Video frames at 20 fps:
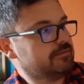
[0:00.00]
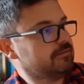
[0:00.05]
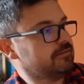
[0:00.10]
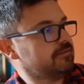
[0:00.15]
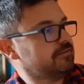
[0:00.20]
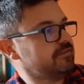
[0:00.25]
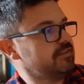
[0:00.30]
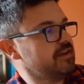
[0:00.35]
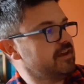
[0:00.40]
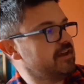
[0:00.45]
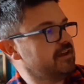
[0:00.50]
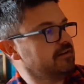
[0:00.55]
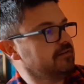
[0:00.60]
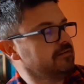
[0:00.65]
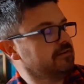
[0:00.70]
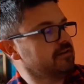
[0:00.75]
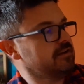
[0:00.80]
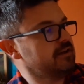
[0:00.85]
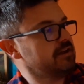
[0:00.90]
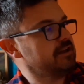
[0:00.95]

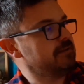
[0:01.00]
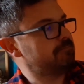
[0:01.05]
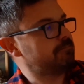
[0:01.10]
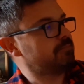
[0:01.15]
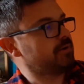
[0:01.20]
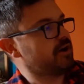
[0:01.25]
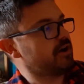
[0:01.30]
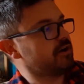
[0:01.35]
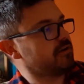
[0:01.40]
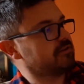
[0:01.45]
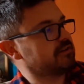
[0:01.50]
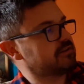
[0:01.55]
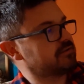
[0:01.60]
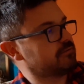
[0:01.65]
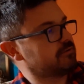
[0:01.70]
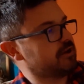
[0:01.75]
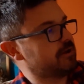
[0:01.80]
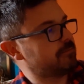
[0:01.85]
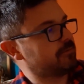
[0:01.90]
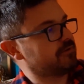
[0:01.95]
Then he piled it
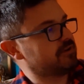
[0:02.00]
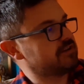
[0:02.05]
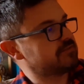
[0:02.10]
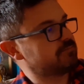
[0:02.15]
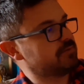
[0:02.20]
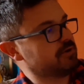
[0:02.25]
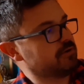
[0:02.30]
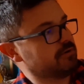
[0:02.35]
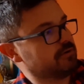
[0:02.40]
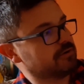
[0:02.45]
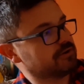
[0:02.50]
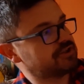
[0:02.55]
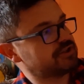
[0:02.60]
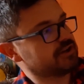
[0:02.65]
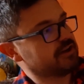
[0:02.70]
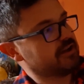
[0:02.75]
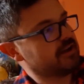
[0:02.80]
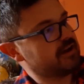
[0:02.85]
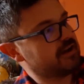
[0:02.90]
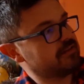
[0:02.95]
all up on his
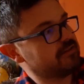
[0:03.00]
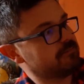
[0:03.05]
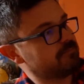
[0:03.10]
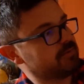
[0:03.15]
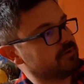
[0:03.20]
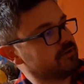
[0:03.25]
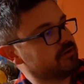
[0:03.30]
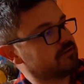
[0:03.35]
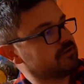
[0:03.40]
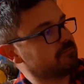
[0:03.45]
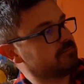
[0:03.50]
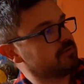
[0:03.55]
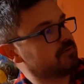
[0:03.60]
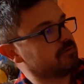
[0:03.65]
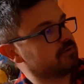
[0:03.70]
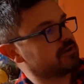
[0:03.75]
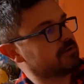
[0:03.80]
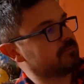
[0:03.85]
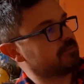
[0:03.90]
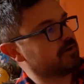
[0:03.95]
porch, and the bird, the
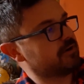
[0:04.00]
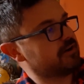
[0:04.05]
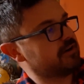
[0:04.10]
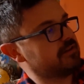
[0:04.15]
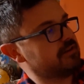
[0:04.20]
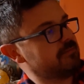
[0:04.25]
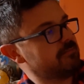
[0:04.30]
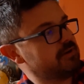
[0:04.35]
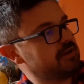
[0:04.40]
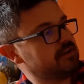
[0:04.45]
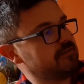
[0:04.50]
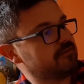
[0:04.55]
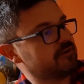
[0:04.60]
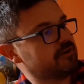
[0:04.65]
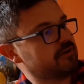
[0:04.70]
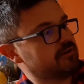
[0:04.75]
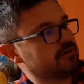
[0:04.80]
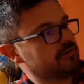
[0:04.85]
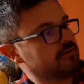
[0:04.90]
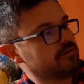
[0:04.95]
porcupine and the
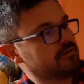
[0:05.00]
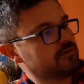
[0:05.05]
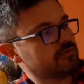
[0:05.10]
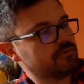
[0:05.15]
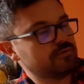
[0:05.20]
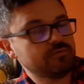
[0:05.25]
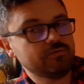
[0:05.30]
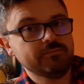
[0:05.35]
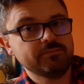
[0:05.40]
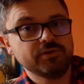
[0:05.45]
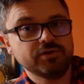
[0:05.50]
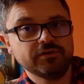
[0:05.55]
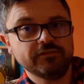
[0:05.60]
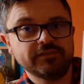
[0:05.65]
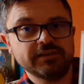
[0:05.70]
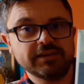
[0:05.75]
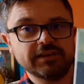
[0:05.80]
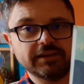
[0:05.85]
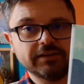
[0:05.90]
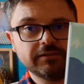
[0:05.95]
beaver all moved
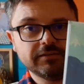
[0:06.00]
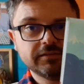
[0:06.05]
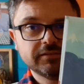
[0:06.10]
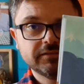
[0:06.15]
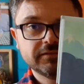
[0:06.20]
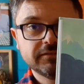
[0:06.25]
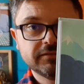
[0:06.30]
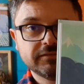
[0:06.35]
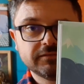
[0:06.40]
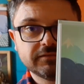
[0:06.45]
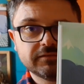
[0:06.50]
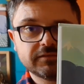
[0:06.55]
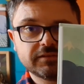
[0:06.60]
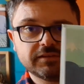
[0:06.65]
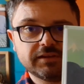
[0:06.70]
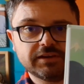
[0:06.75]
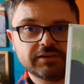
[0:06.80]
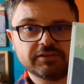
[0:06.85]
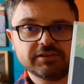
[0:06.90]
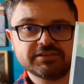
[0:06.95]
in to
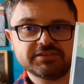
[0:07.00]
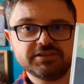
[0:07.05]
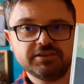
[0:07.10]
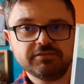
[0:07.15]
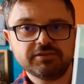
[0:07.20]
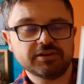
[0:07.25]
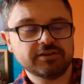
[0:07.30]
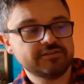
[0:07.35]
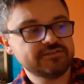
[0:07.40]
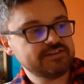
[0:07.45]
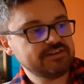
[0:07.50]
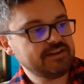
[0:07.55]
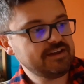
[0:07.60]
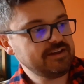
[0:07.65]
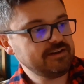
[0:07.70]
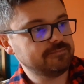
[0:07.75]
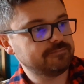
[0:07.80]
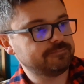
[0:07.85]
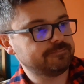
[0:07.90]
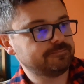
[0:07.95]
their nice new cosy
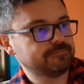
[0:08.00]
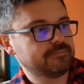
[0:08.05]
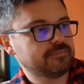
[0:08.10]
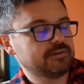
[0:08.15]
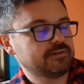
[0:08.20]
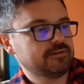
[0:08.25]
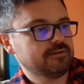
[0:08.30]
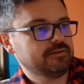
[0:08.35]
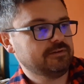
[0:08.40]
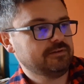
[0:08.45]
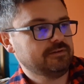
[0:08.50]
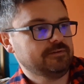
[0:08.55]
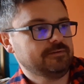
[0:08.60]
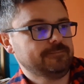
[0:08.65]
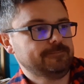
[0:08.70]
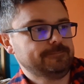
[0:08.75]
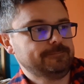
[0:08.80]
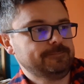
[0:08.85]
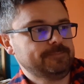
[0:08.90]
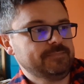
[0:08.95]
den.
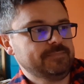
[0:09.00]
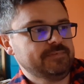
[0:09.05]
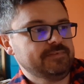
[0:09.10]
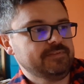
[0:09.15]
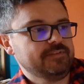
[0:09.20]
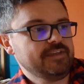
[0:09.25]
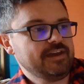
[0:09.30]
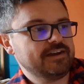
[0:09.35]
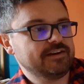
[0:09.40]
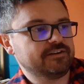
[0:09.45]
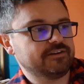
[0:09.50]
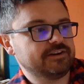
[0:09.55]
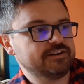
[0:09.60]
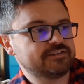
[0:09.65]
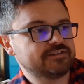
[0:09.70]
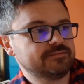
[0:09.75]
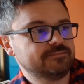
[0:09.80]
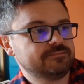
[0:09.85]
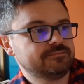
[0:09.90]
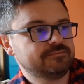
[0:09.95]
That night,